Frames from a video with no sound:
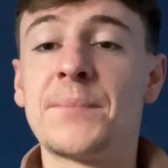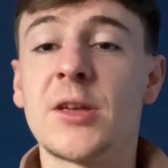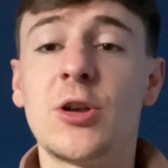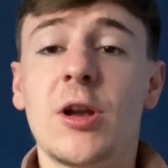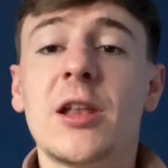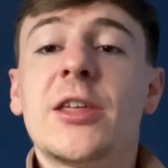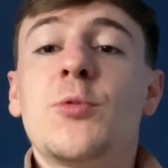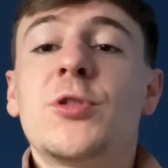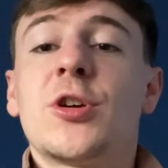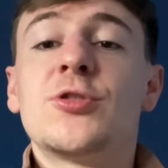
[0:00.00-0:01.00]
you know, like, like you
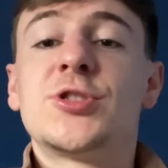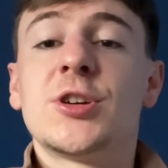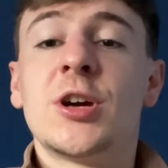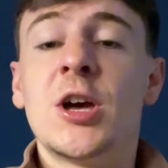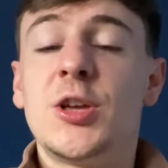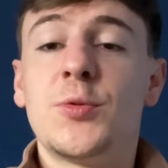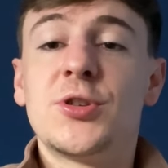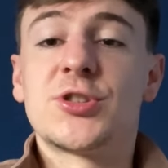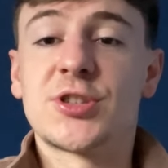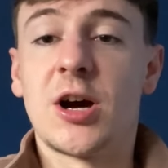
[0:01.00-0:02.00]
wouldn't go to, you
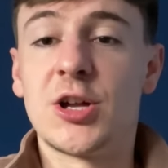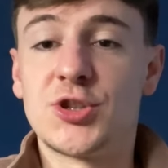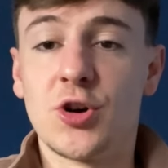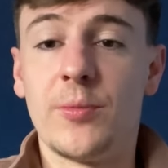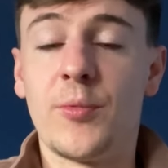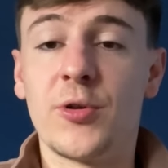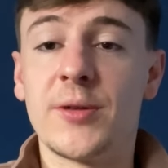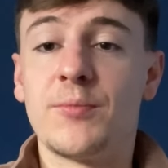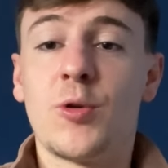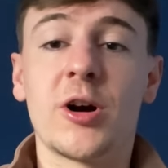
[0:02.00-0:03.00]
wouldn't start a job and want
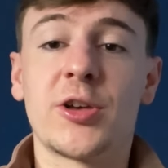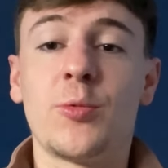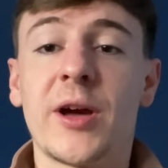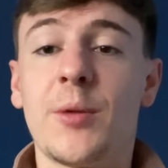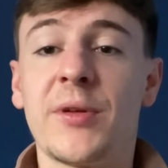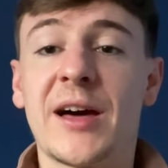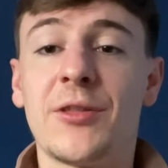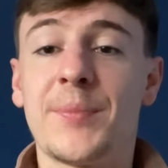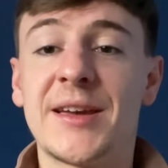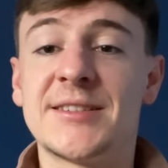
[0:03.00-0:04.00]
to work your way up without
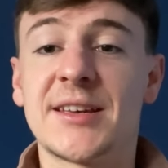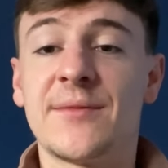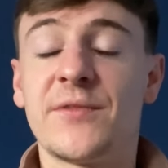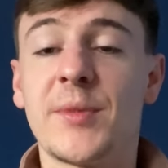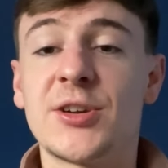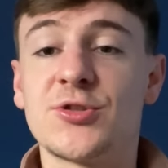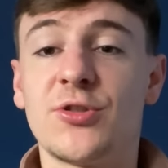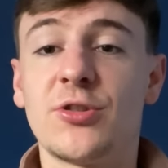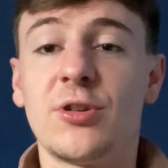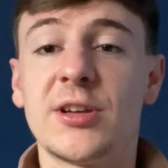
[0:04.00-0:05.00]
the basic information or
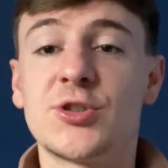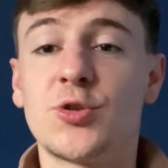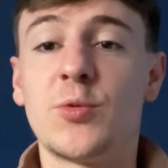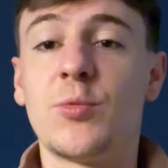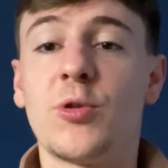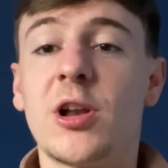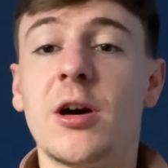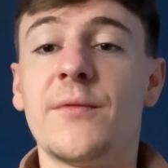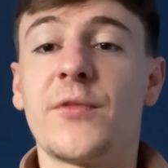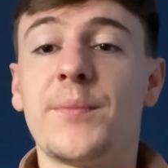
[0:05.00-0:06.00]
the knowledge, or you wouldn't want to
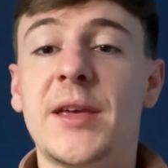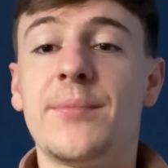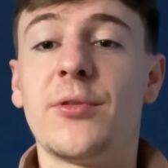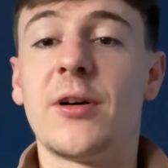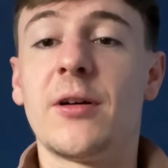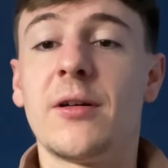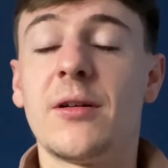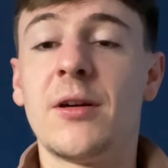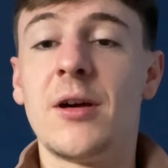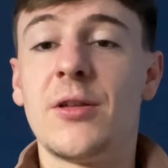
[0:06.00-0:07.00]
learn from people that,
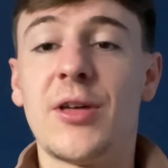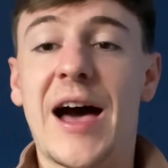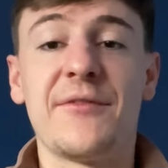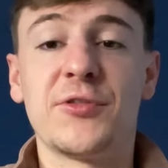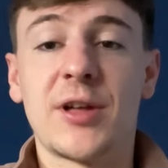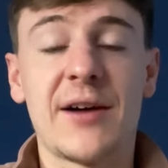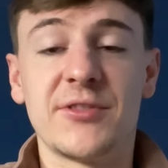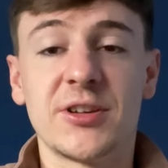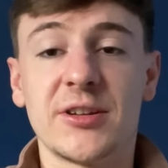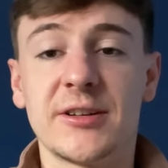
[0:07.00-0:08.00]
that haven't,
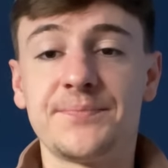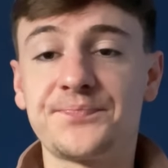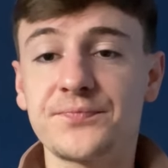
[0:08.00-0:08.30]
haven't done it.